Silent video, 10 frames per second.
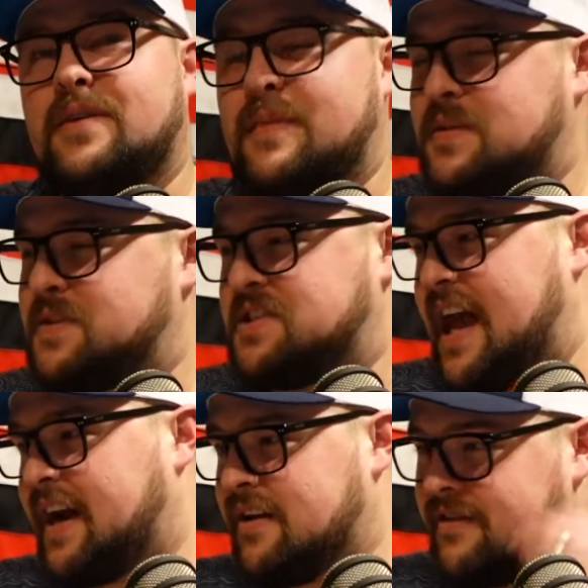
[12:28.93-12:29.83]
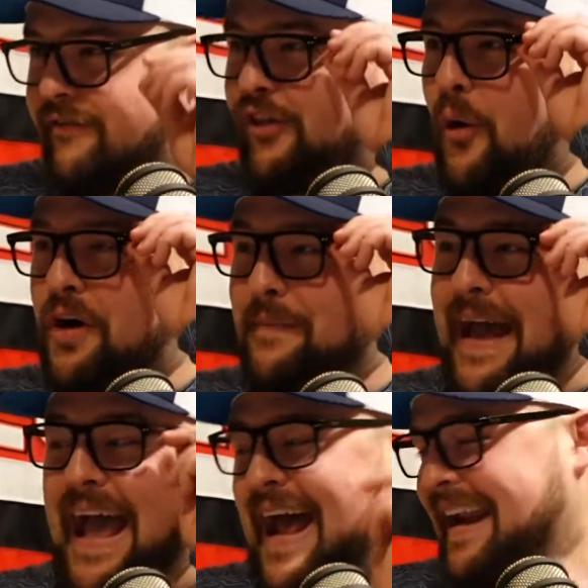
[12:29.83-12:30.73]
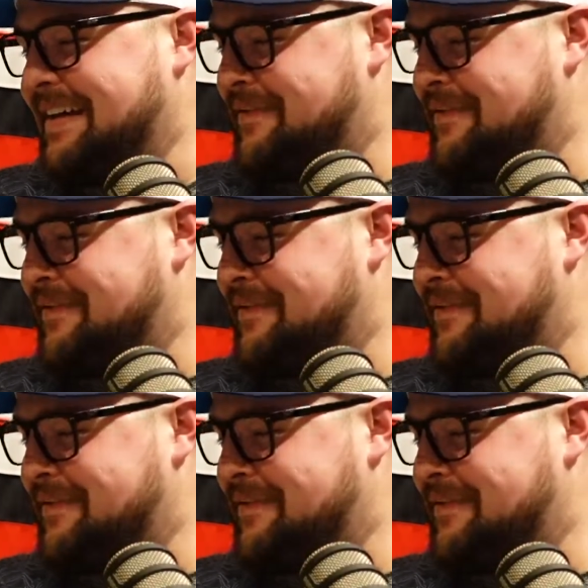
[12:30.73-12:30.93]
It makes me sad. Florida man.